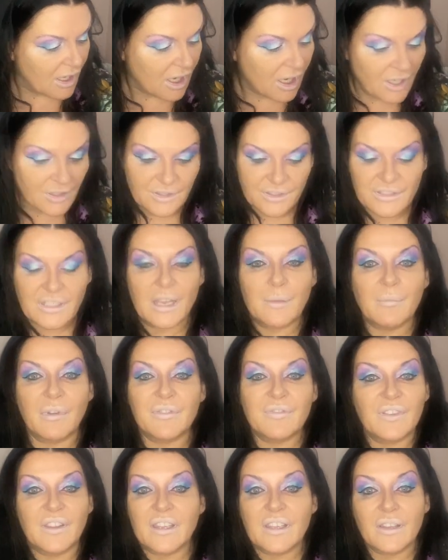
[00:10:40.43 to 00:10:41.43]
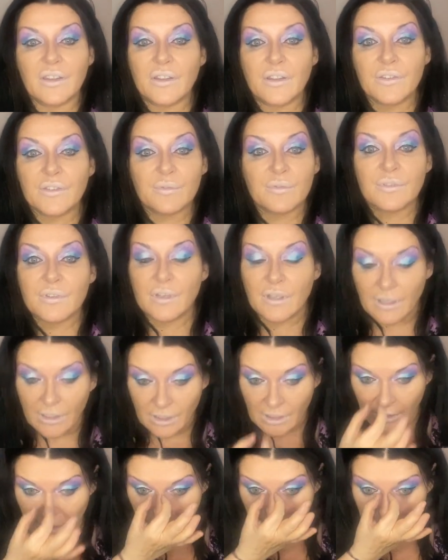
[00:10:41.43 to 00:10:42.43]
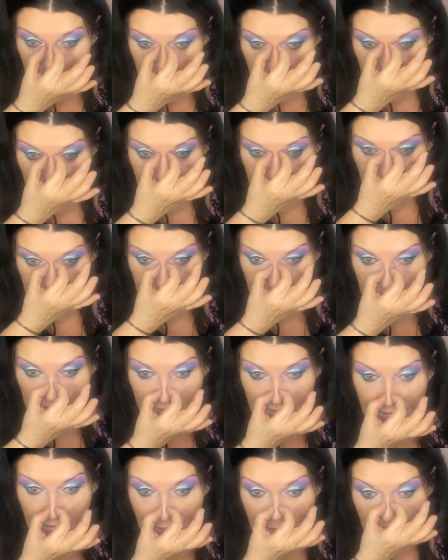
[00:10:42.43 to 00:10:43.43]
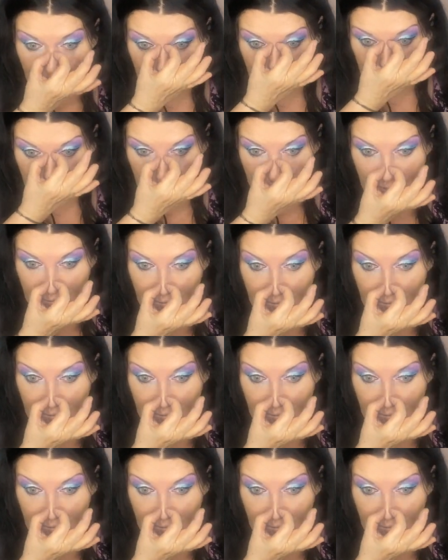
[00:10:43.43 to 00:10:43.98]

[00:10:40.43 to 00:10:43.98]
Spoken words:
I just take my fingers and then I just go like that,